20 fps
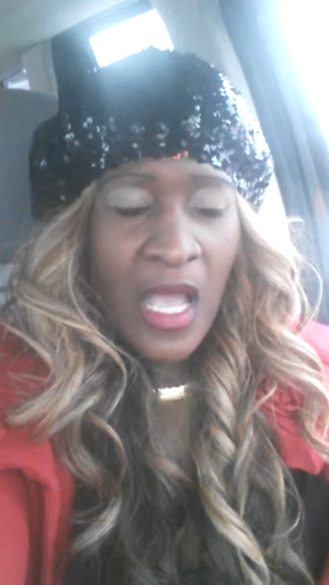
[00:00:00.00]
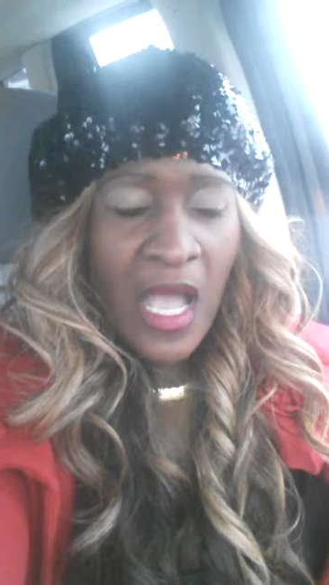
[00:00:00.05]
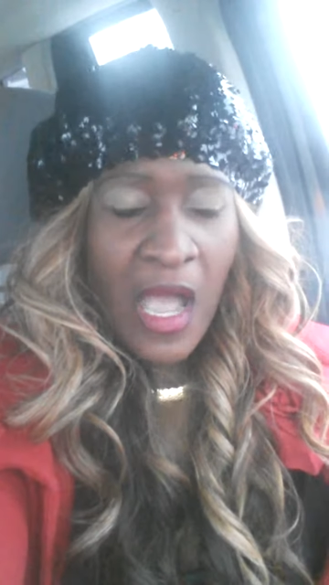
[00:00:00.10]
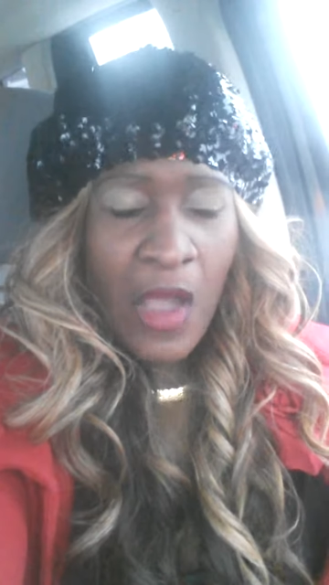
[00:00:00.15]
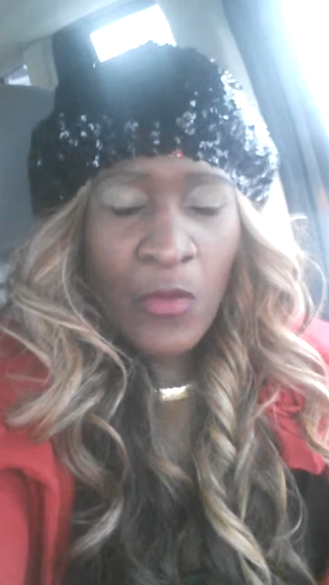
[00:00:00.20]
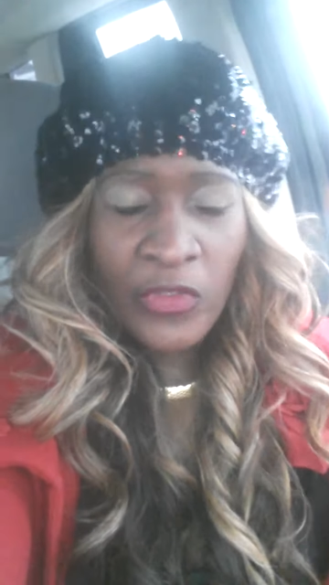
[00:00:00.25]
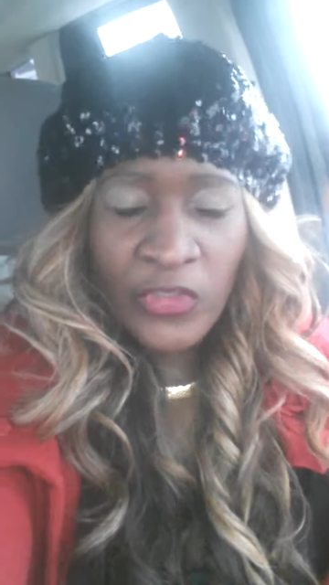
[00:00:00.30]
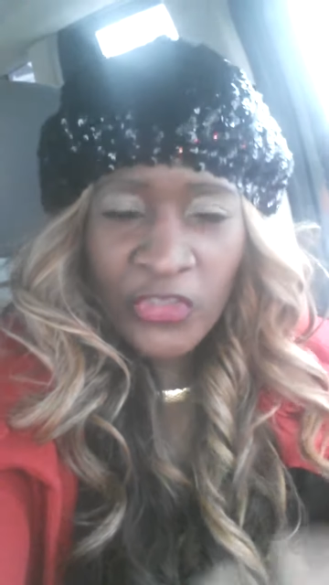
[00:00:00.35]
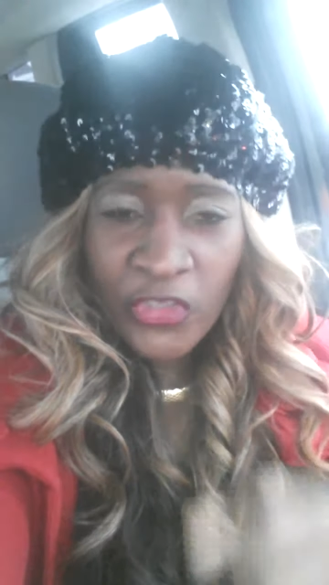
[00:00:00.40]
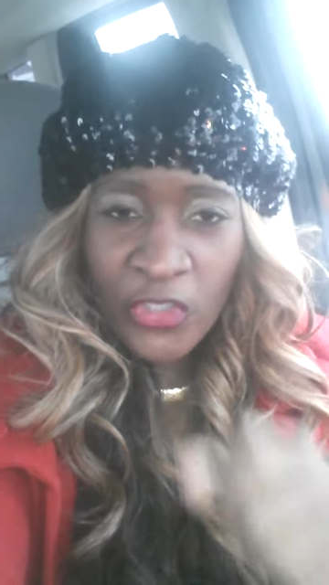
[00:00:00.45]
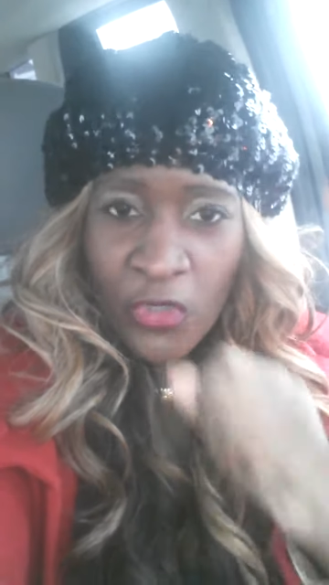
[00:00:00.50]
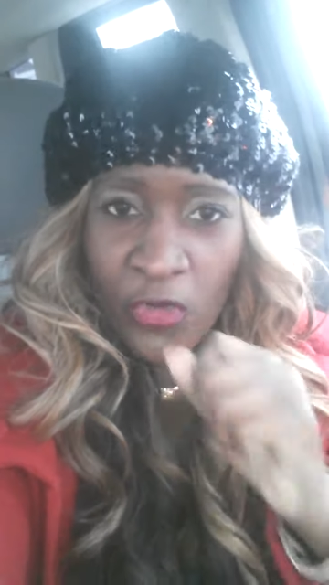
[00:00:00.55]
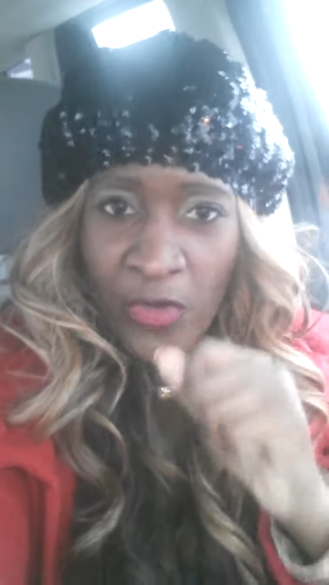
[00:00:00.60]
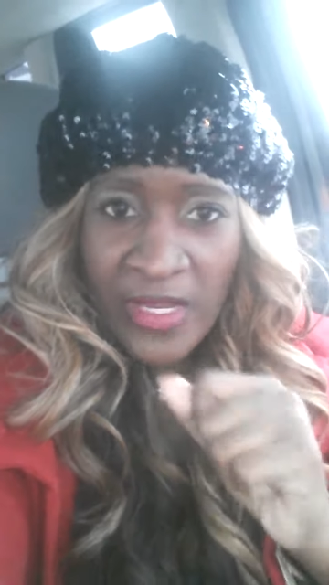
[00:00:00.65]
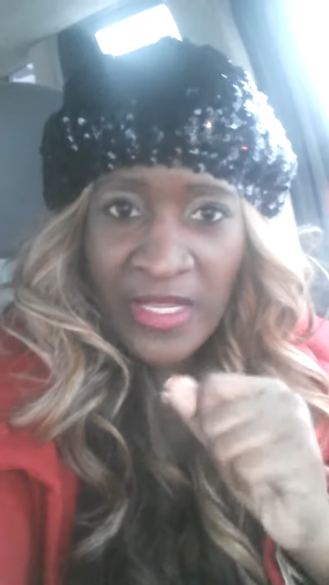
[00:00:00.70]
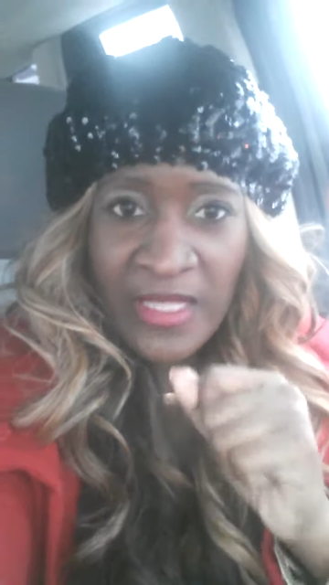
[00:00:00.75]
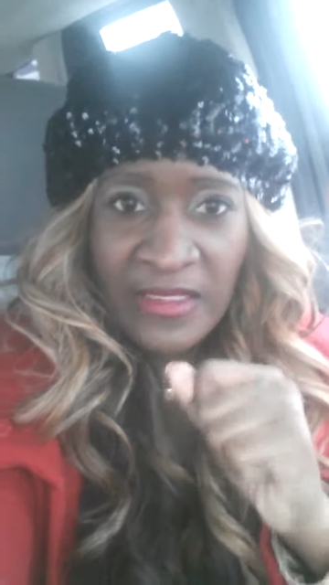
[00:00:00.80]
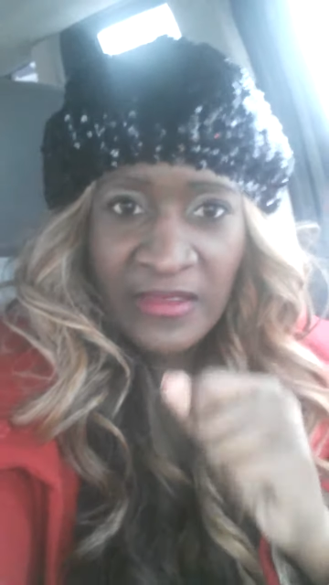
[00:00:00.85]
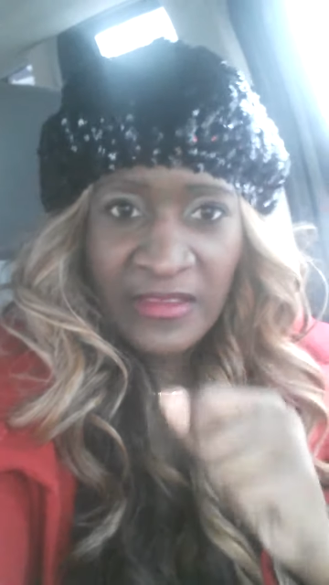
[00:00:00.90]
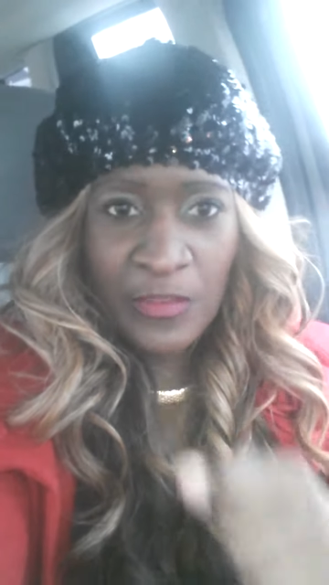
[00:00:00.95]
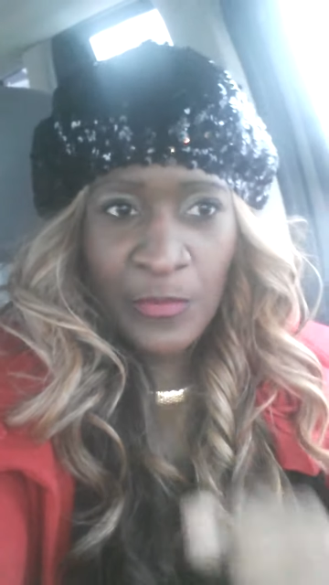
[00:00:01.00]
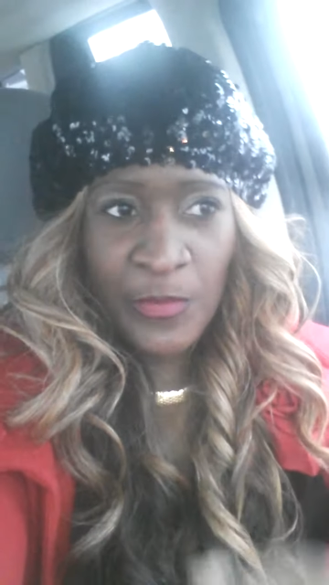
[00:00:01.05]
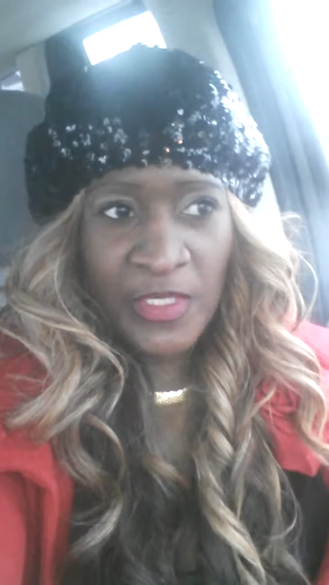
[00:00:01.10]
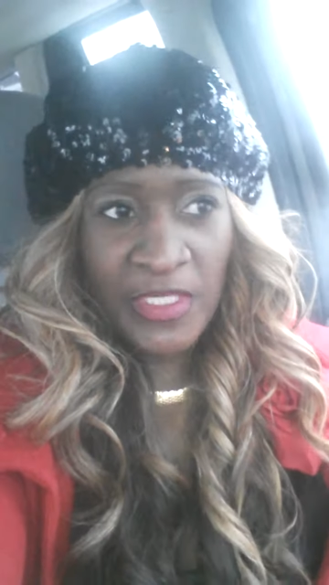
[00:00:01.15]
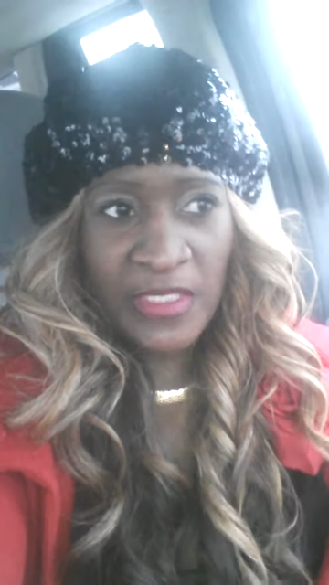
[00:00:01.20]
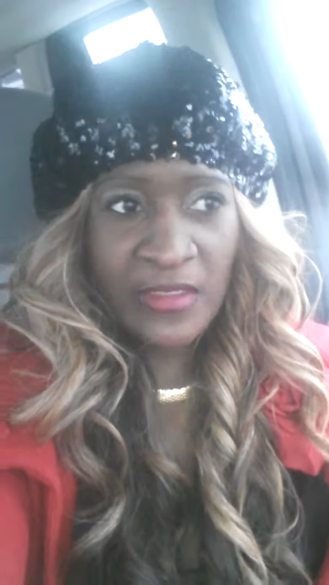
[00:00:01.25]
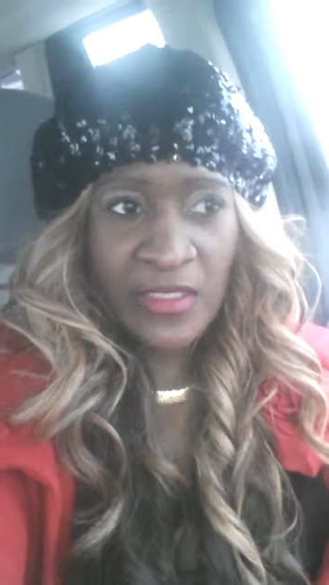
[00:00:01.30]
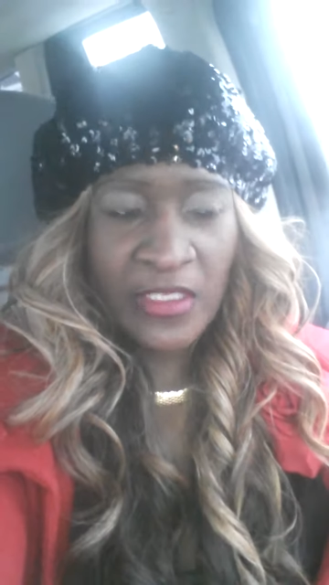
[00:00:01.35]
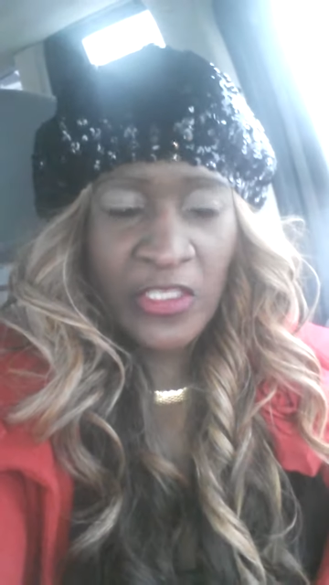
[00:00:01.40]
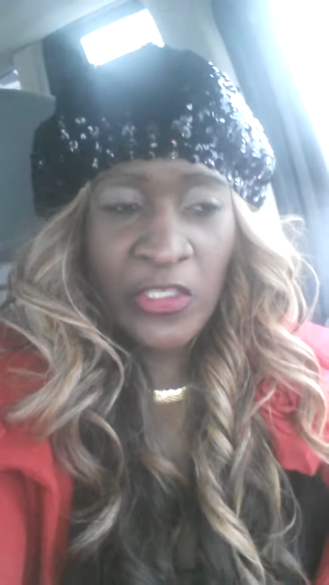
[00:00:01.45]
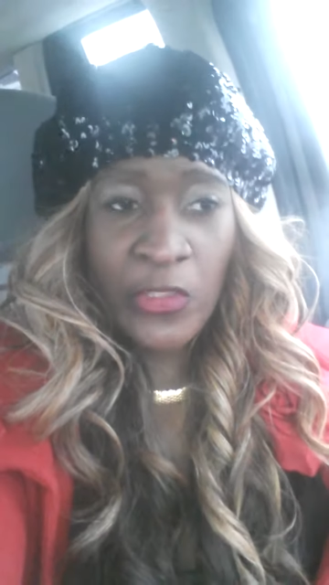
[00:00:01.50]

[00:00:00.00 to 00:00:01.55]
I was crazy busy.